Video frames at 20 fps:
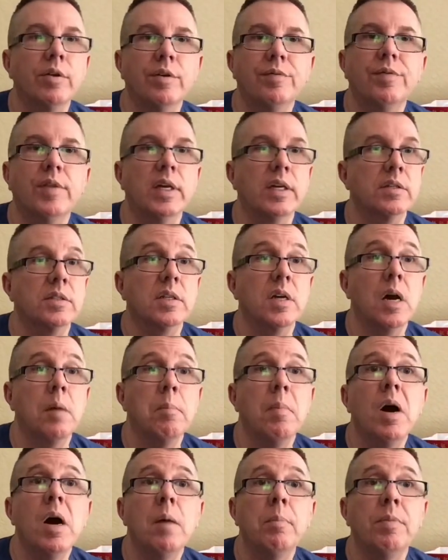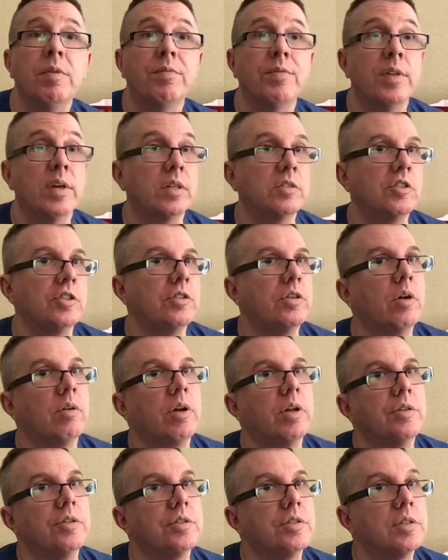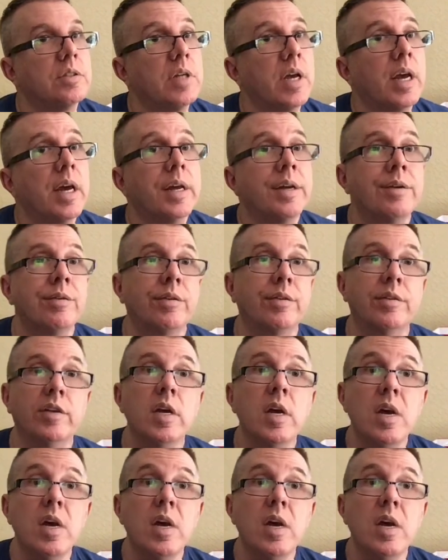if things come up, if things you don't understand, or